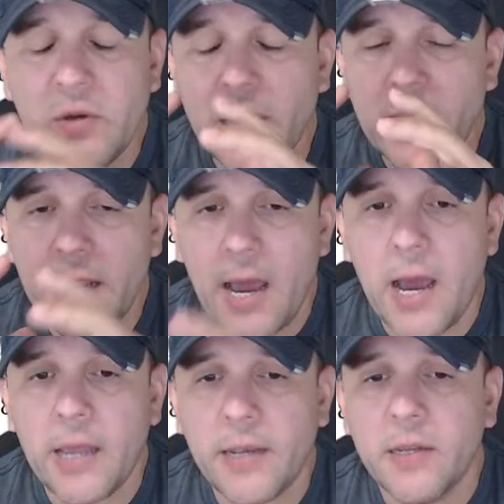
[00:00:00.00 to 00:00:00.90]

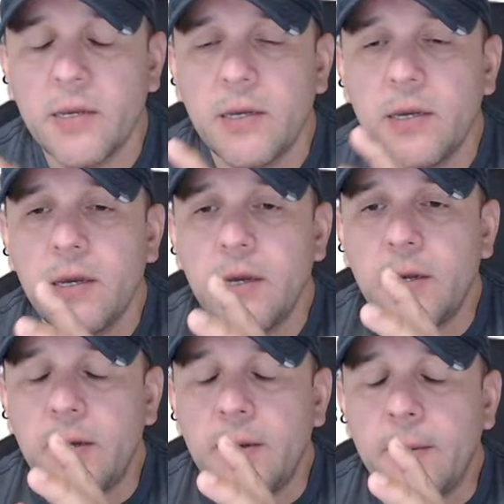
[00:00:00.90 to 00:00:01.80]
cannot,
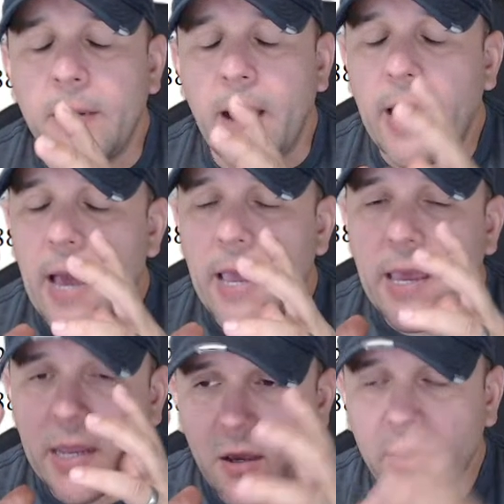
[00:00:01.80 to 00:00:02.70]
I
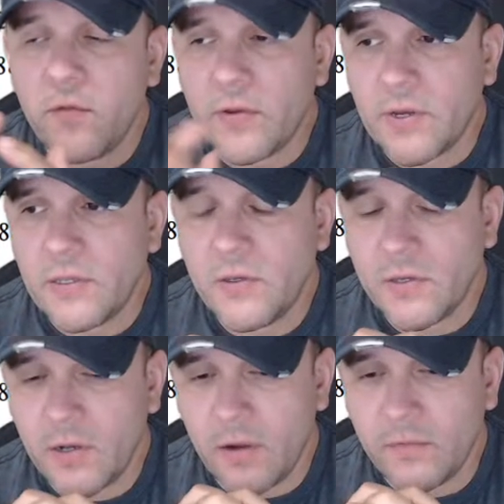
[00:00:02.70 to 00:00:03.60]
cannot emphasize this
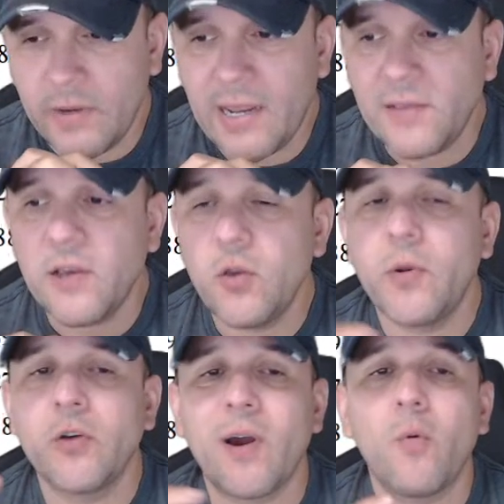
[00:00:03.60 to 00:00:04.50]
enough. And I tell you
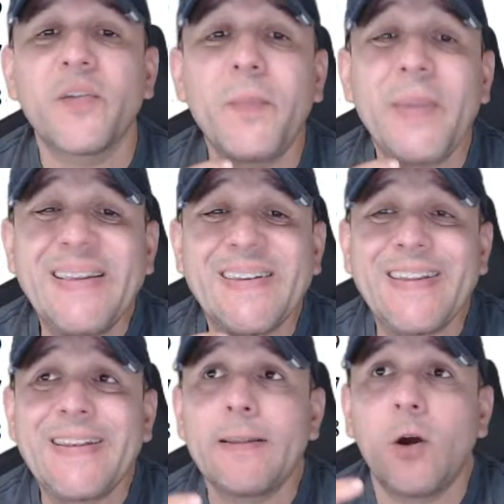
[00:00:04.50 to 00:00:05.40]
because I was
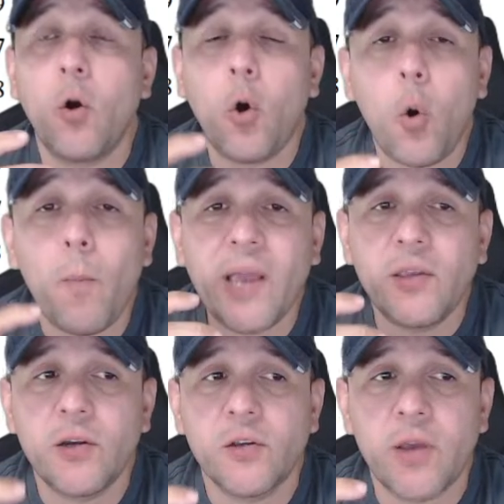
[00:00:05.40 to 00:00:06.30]
missing all my
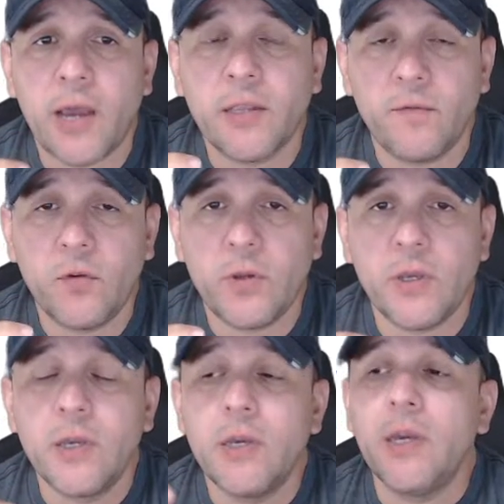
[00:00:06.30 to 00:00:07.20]
years of active
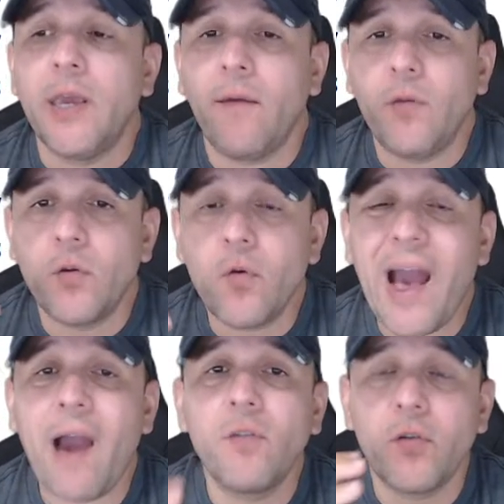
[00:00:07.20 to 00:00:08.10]
duty. If you don't
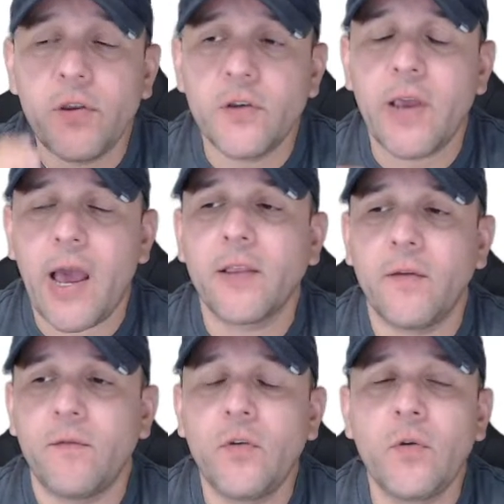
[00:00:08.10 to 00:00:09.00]
have your years of
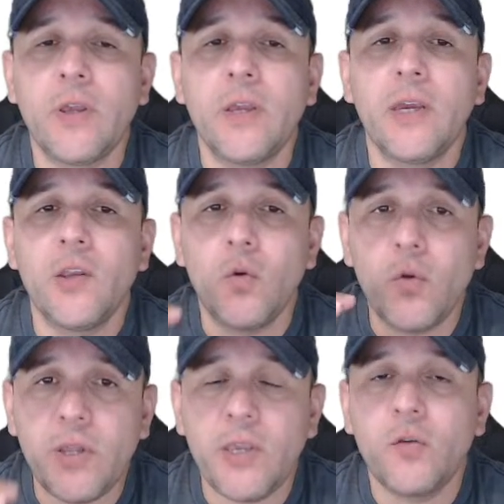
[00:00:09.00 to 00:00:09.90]
active duty, you
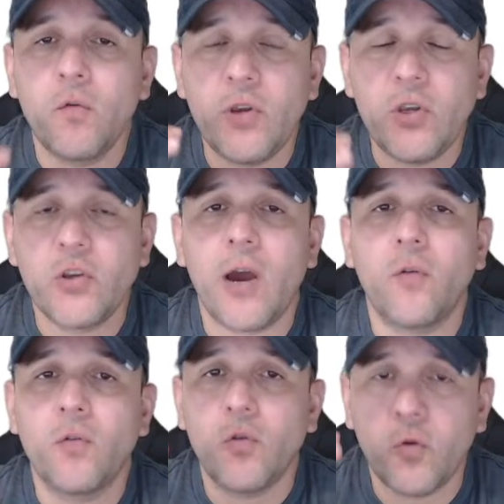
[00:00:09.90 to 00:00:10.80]
need to reach
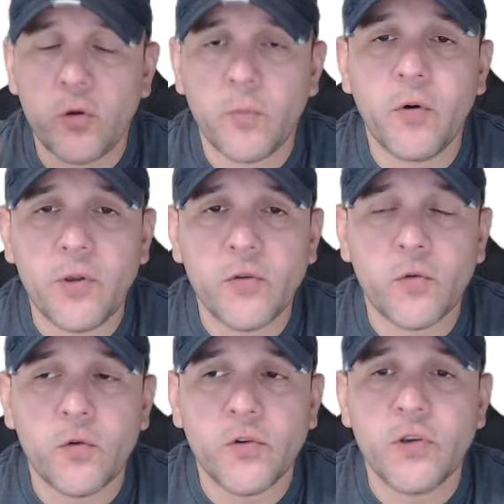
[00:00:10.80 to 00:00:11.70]
out to your human
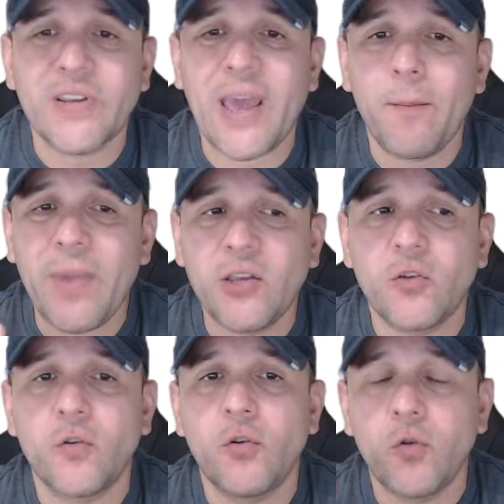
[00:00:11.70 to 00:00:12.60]
resources and make
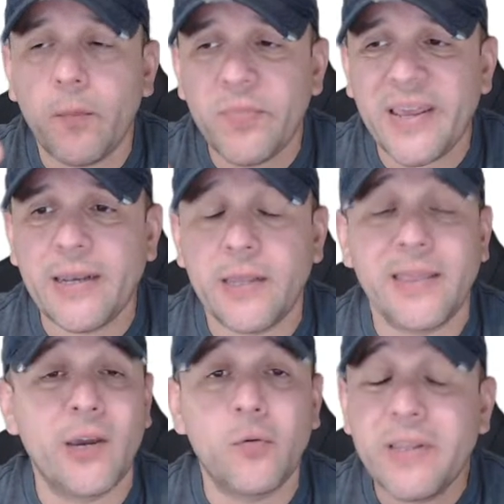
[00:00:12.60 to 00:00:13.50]
sure you update it.
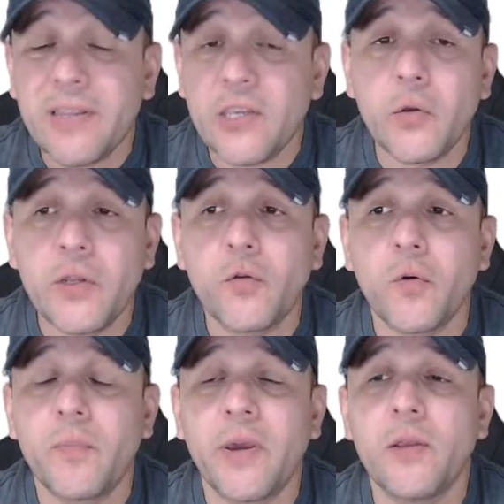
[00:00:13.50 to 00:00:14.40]
The only thing you need to
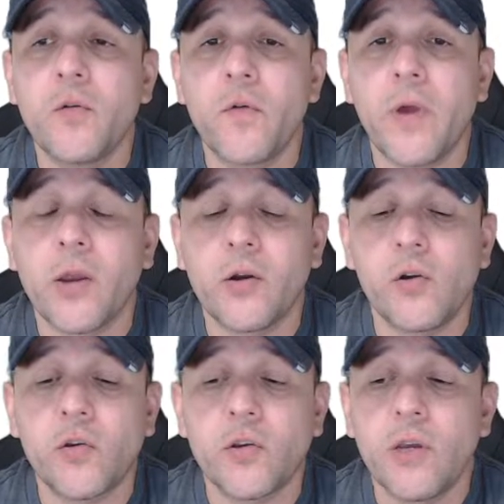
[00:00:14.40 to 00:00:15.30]
update your records